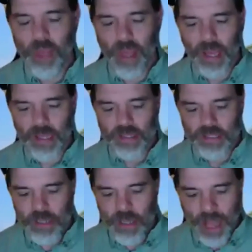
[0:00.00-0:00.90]
And
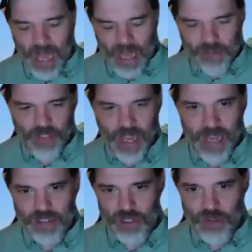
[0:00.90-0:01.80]
out of that,
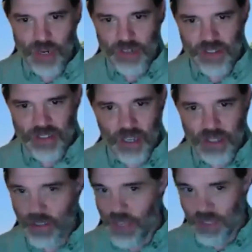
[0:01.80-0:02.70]
it struck this
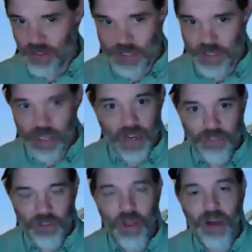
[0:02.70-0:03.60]
unlikely kind of
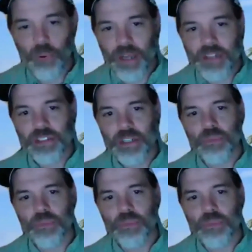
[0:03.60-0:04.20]
collaboration.